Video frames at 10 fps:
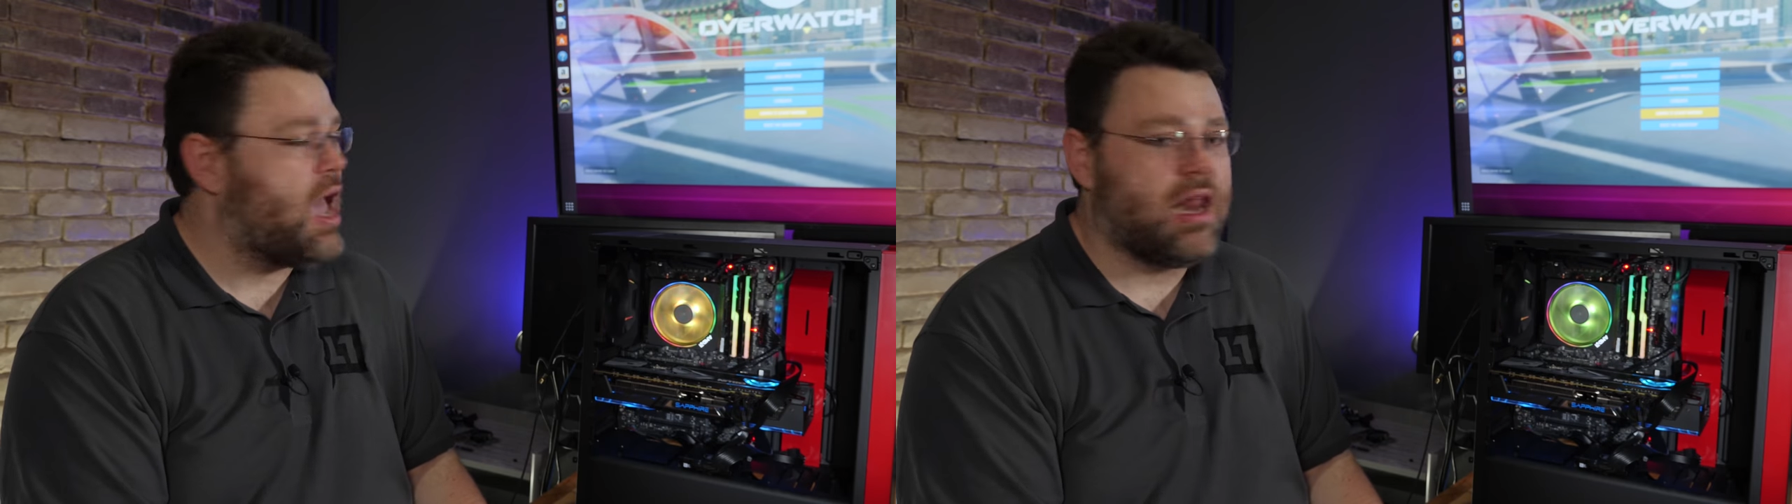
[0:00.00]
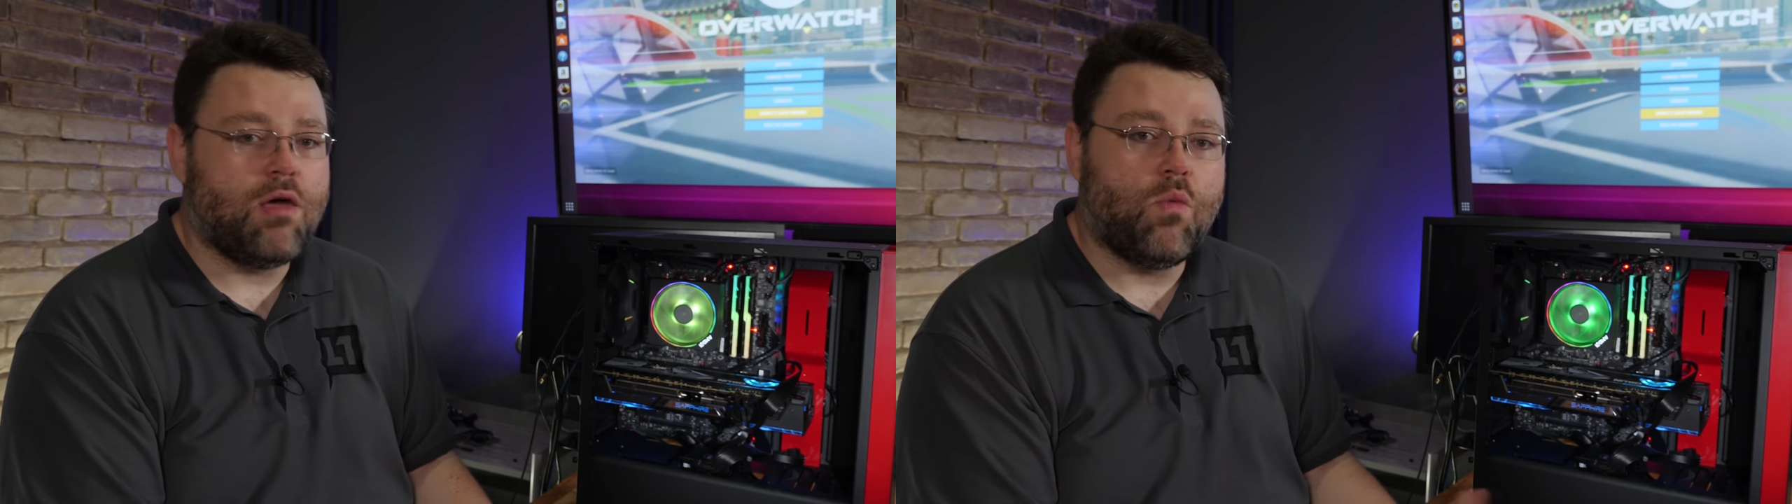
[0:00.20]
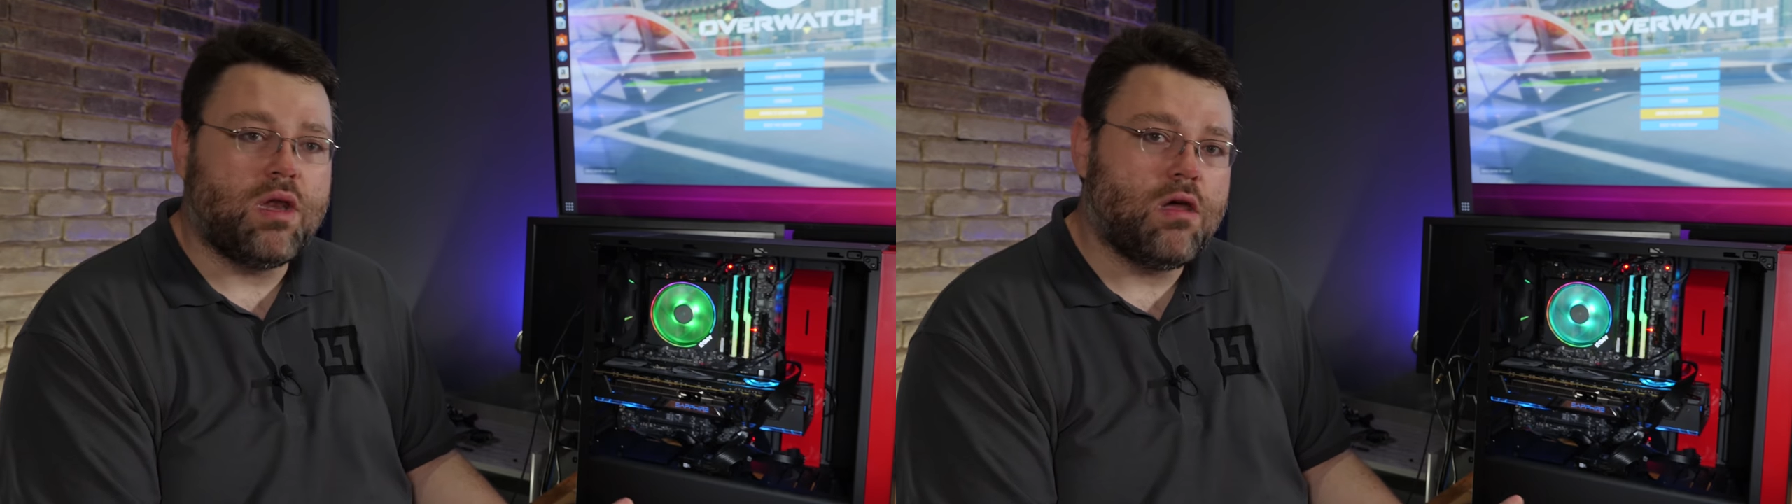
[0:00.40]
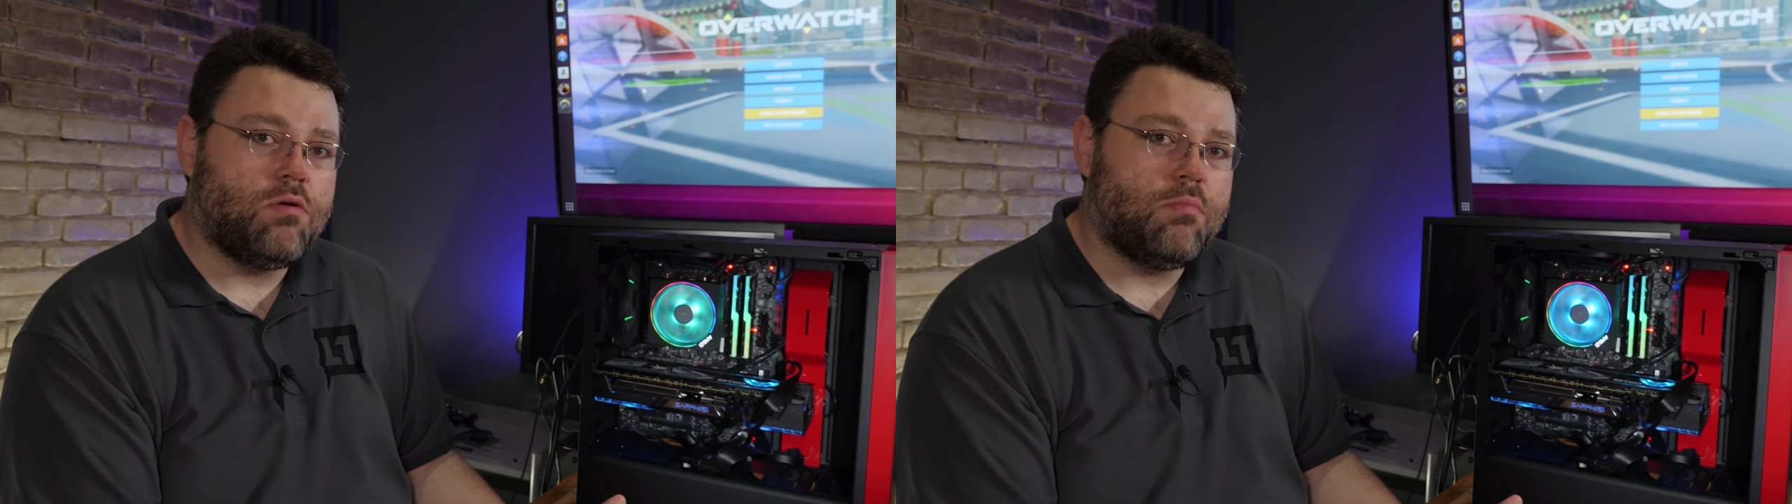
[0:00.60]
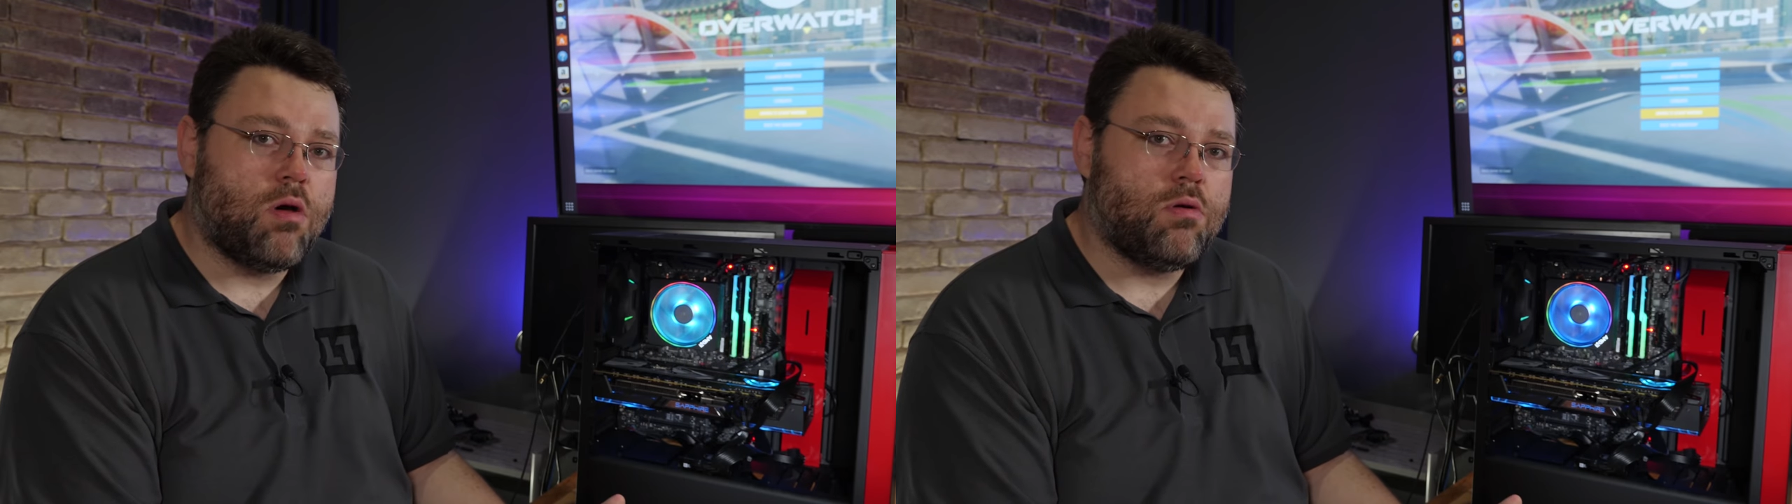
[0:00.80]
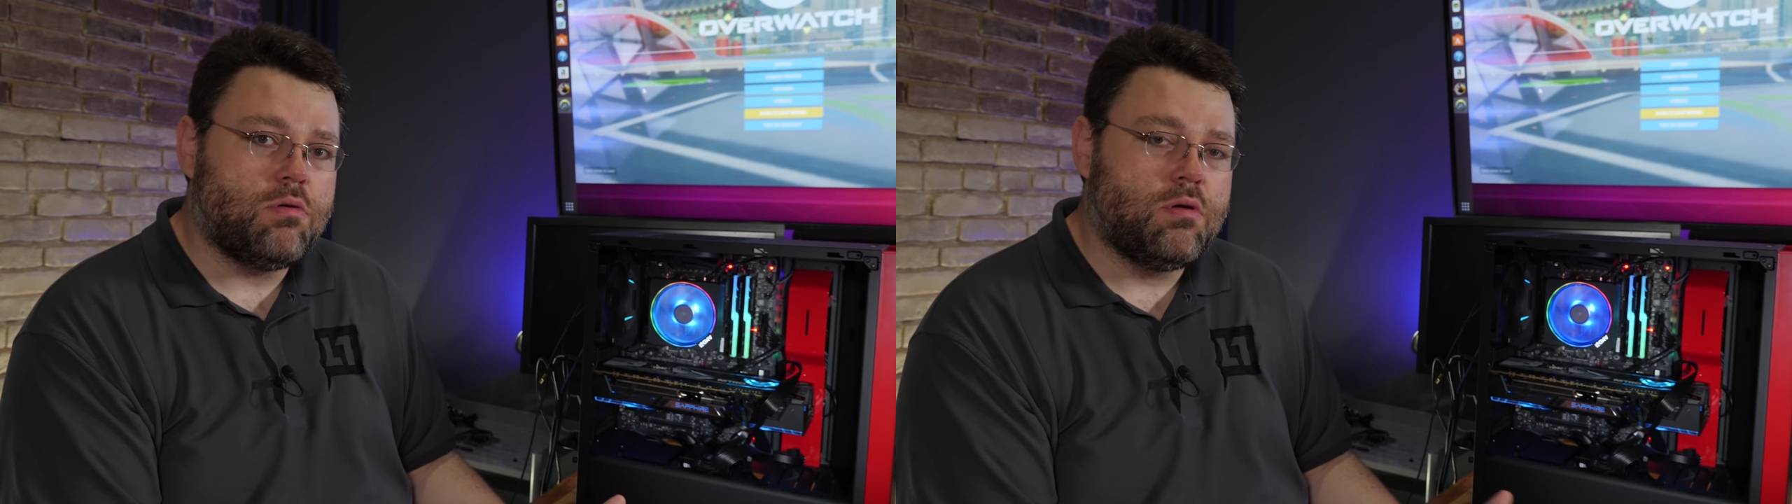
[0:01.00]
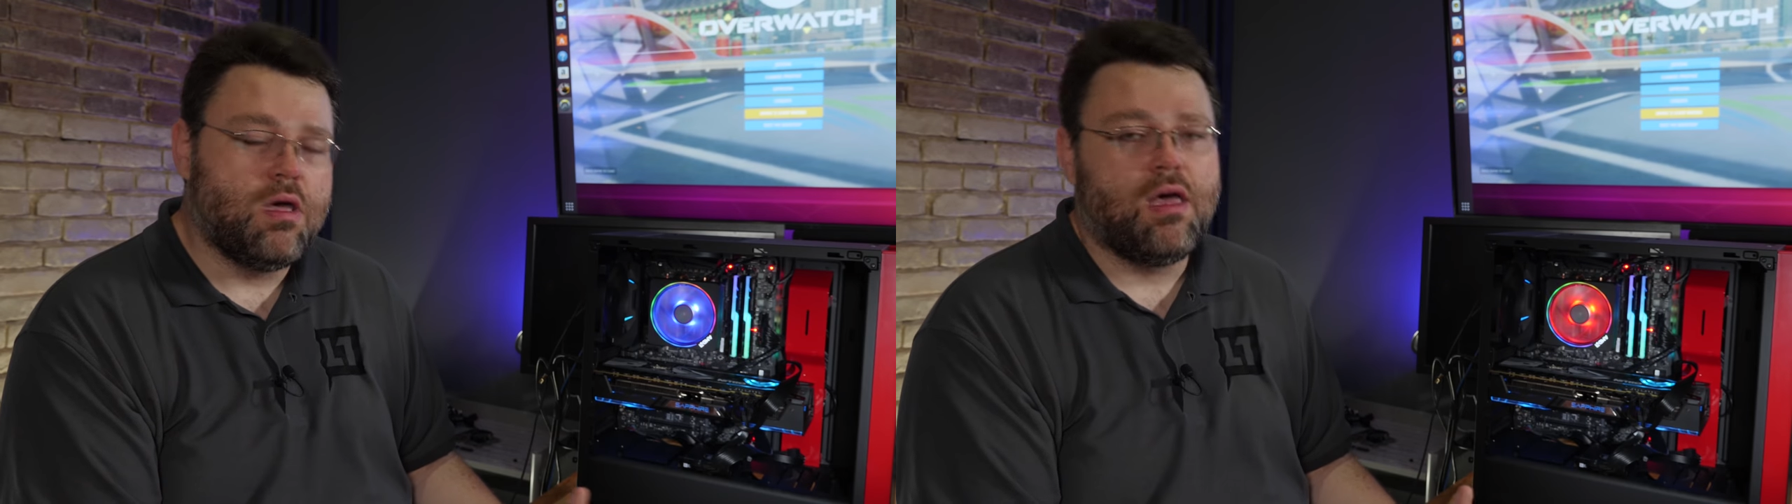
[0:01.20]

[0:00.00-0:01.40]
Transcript: and a windowed mode,